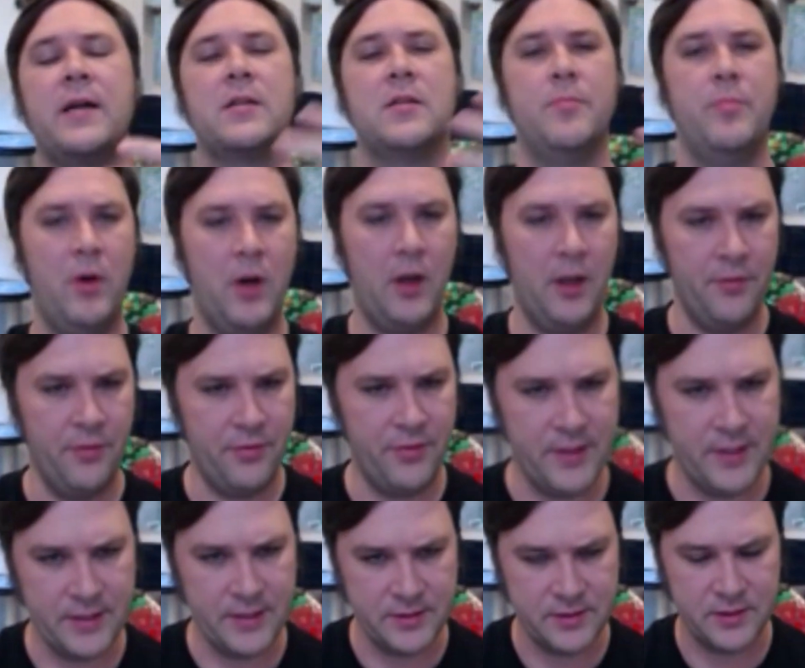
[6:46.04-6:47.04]
upon
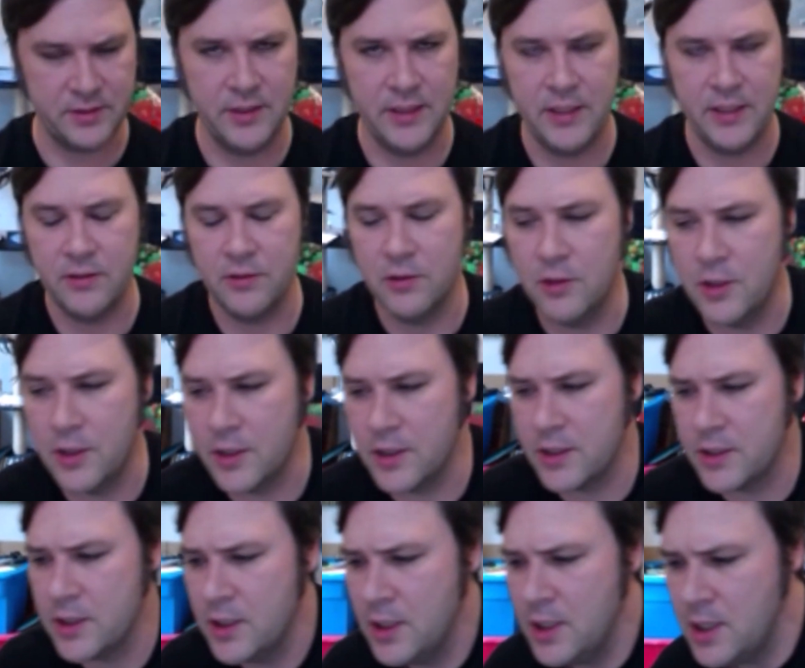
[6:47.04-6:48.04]
things and look,
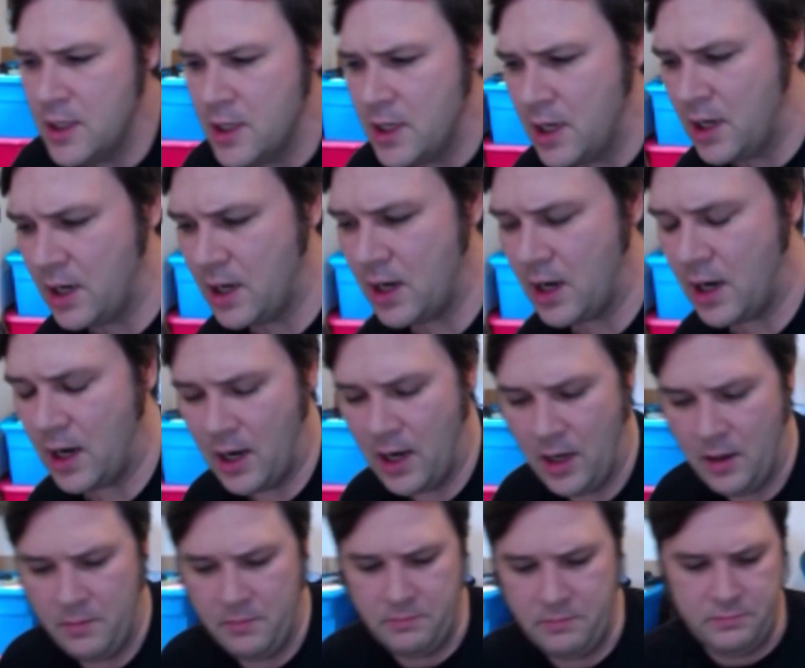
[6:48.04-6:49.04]

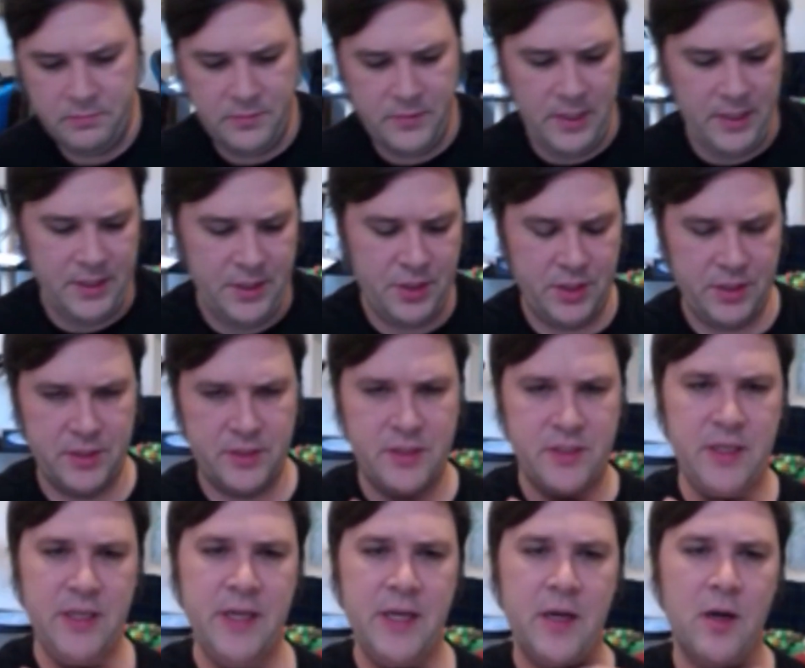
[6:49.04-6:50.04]
and she's
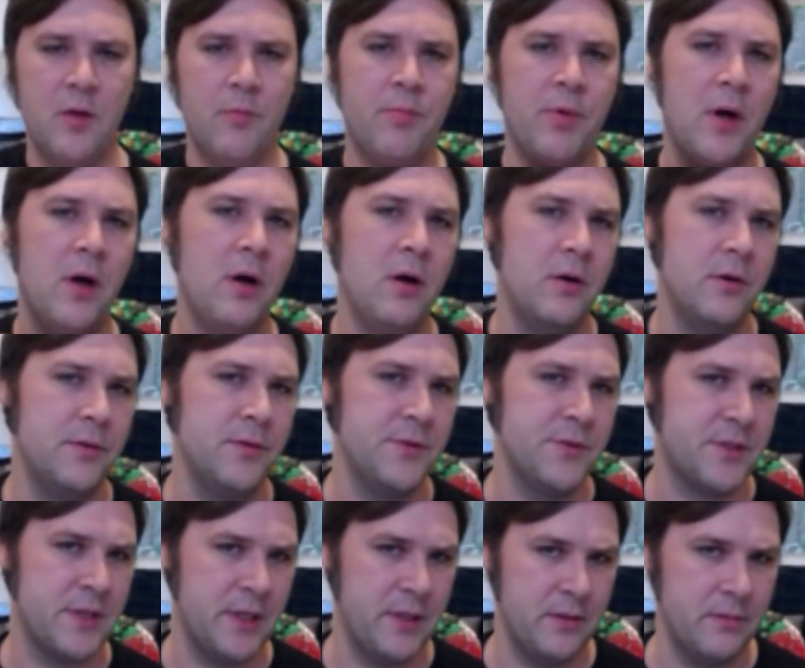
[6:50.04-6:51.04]
seeing her
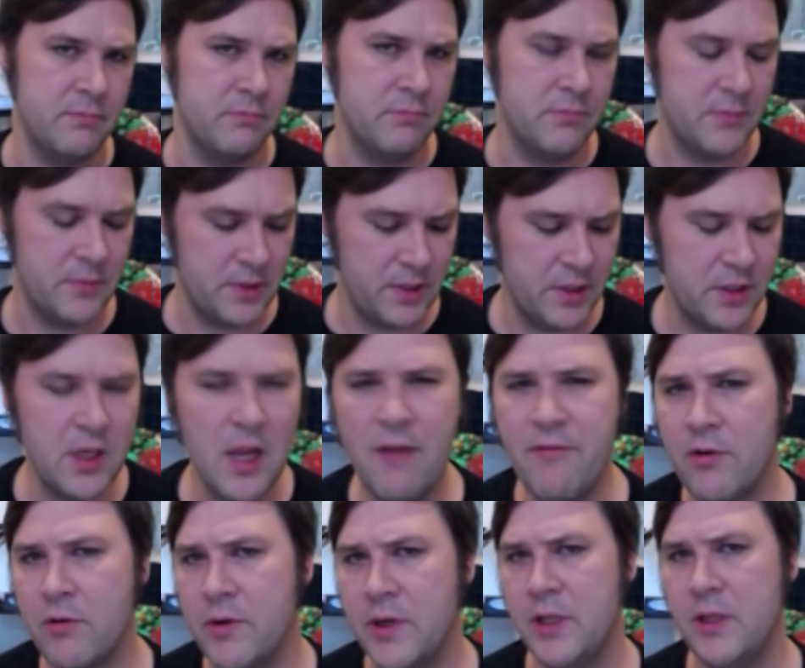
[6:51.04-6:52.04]
bones, and you
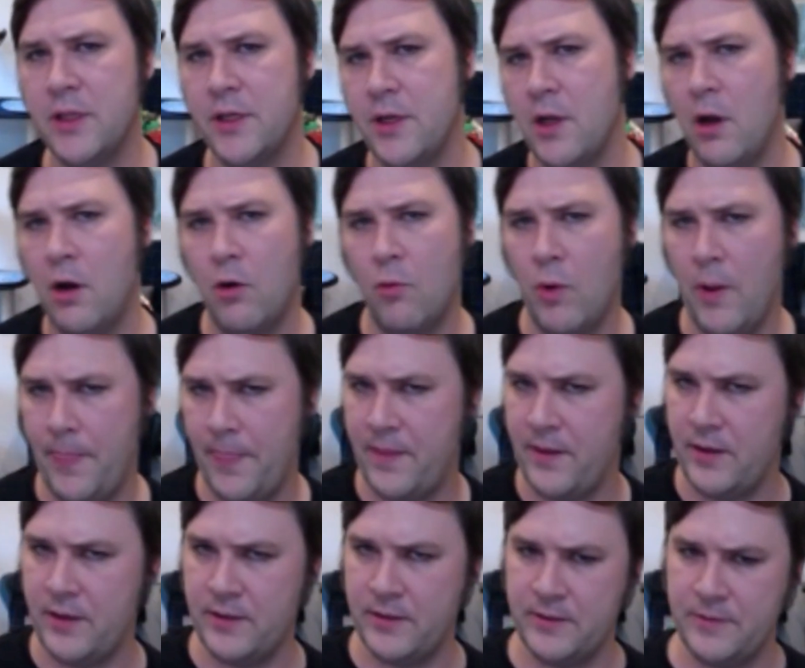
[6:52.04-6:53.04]
never really know what
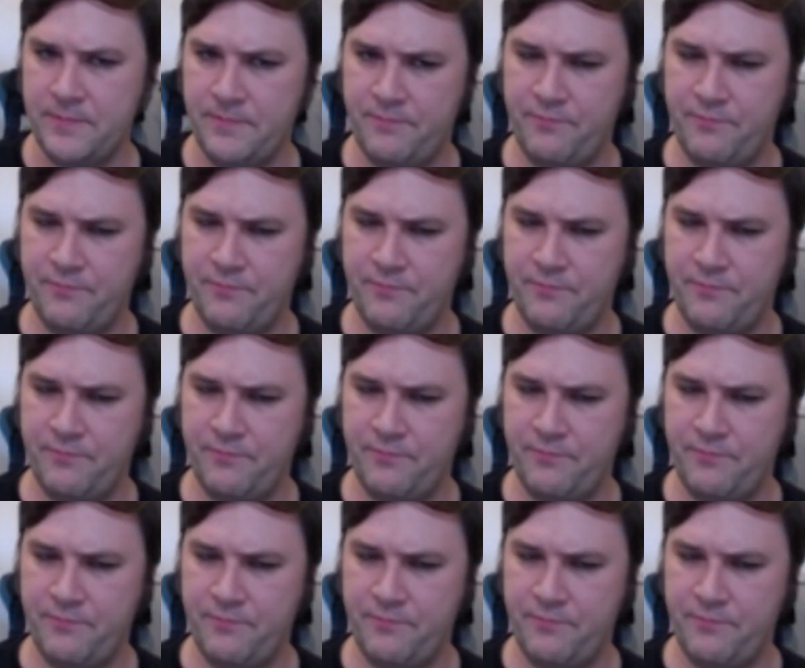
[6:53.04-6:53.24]
the